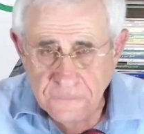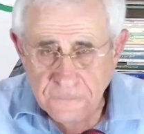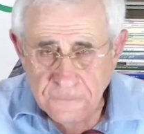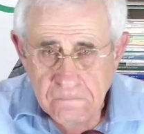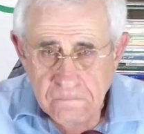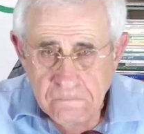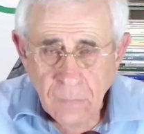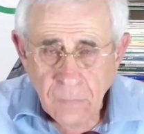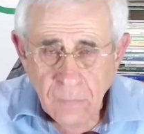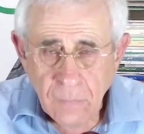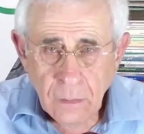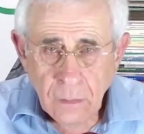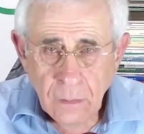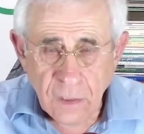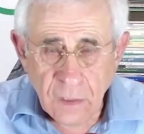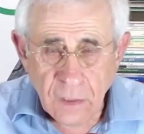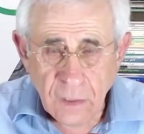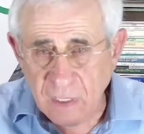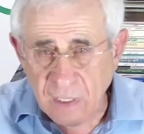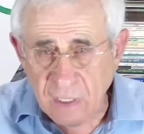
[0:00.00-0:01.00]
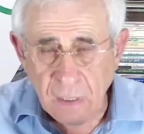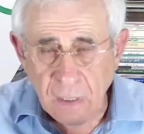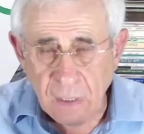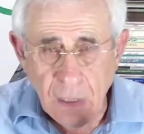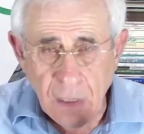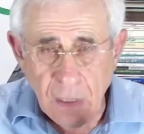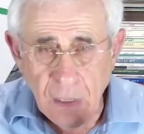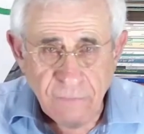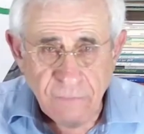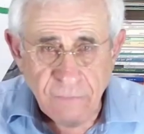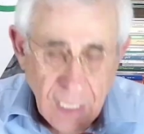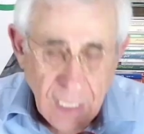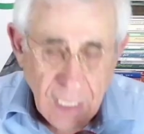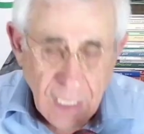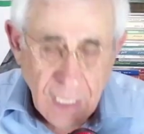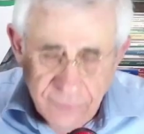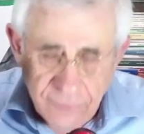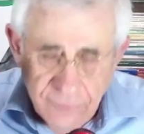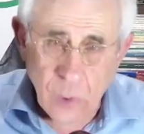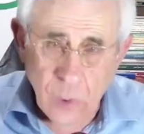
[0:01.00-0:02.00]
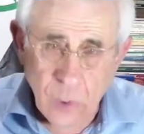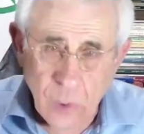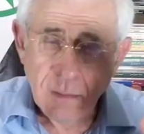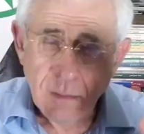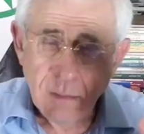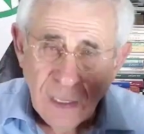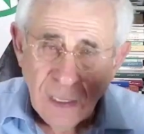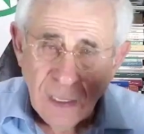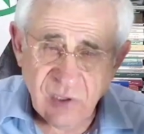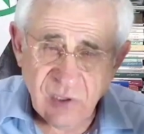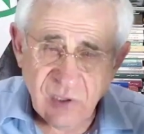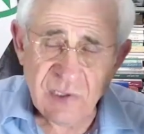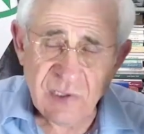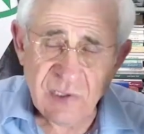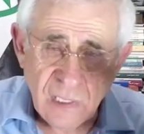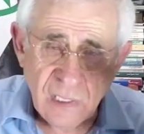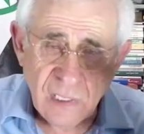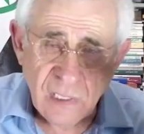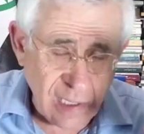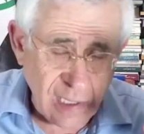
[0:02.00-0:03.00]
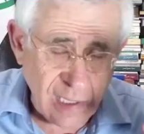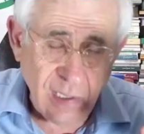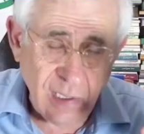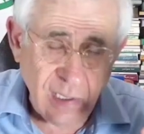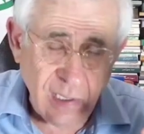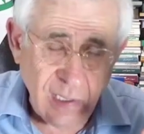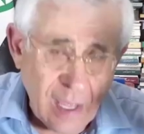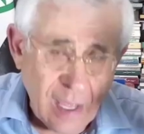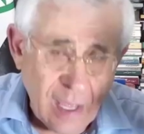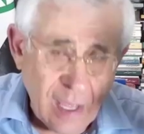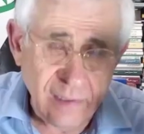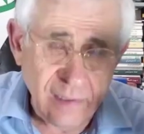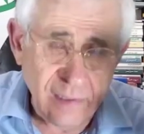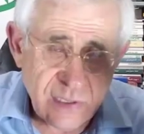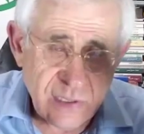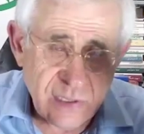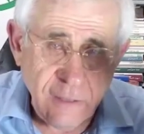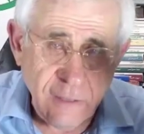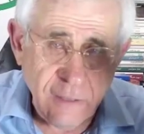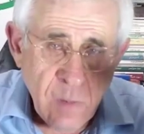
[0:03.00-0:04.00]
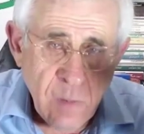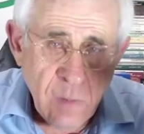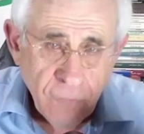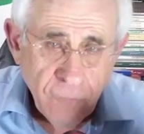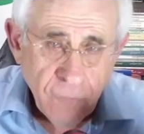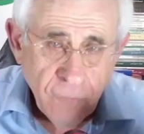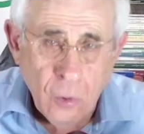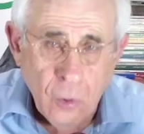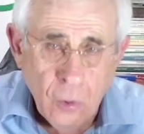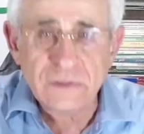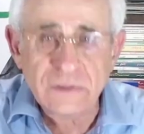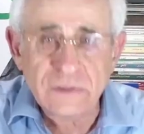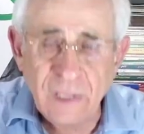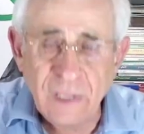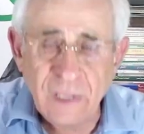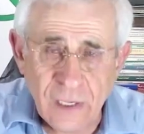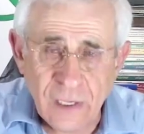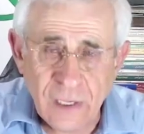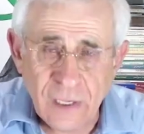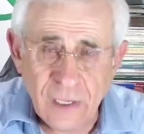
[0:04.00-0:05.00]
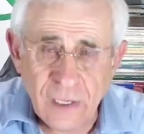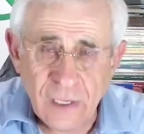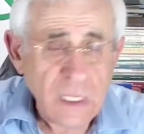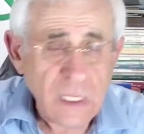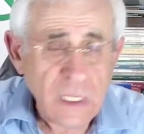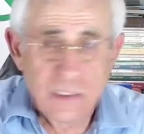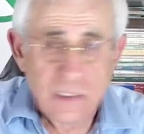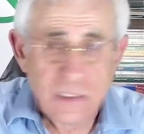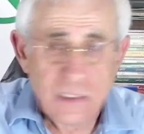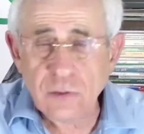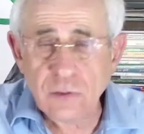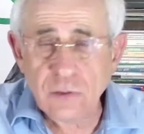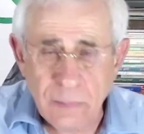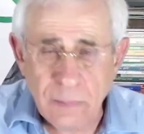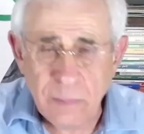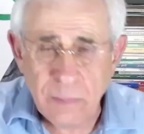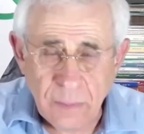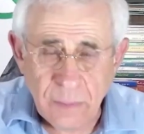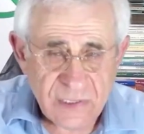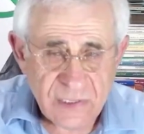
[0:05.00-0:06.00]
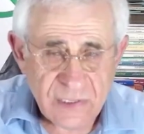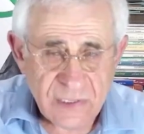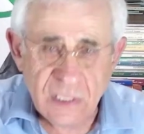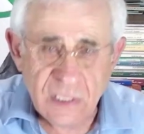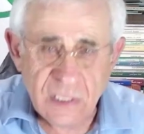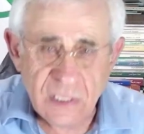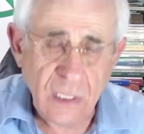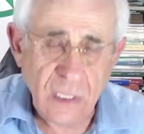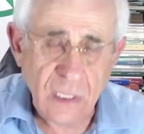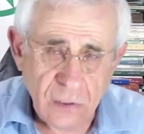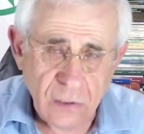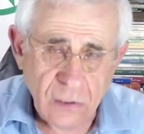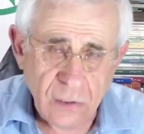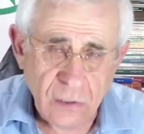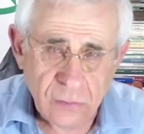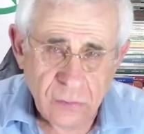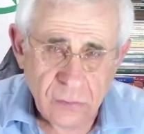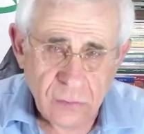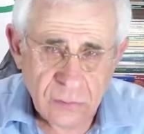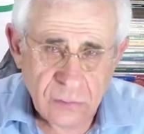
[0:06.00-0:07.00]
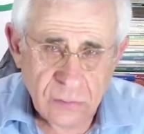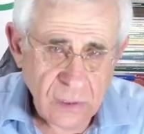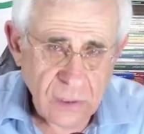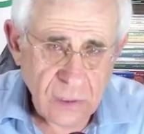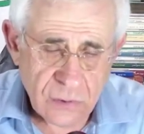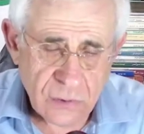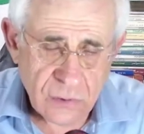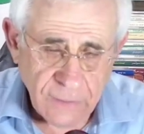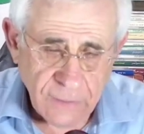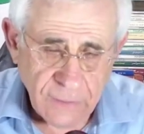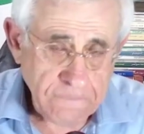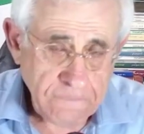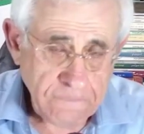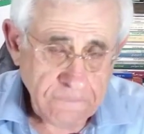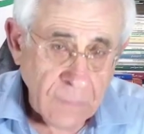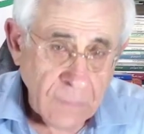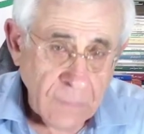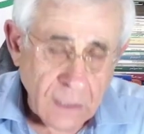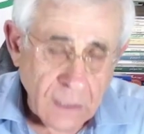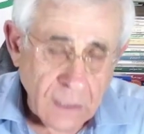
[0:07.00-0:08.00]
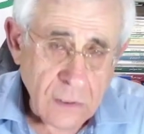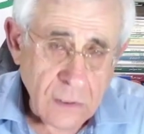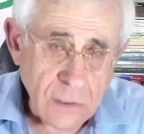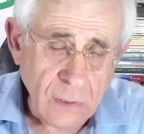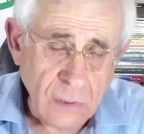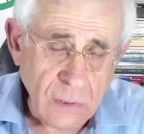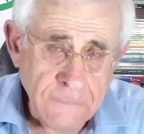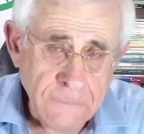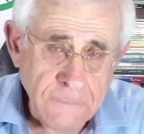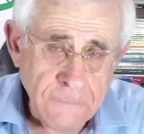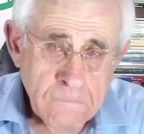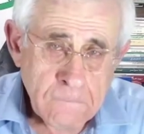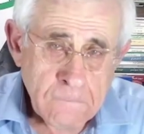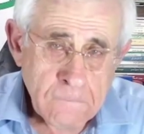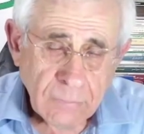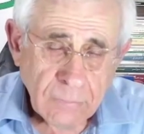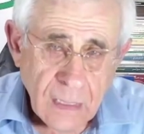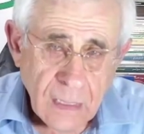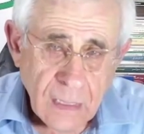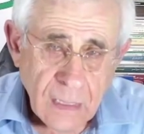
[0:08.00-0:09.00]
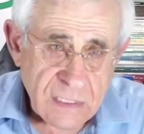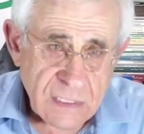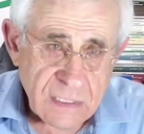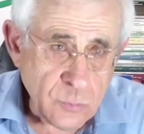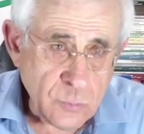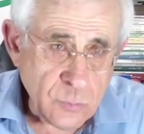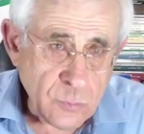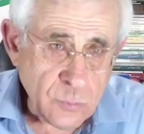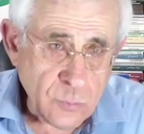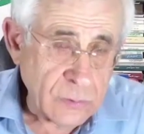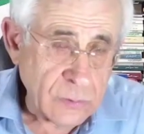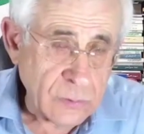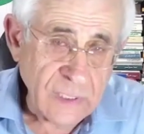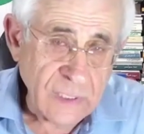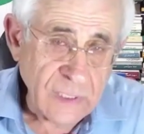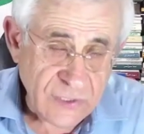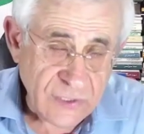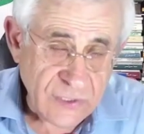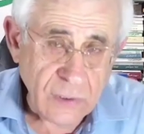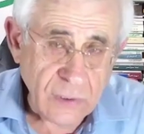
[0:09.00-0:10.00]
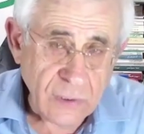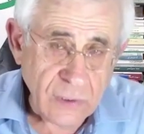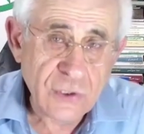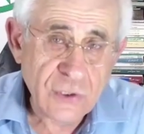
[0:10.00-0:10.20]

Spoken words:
If they can have everyone attack, if they attack Israel from all the directions, it will be the best. Israel cannot survive. And actually, this is what history shows us.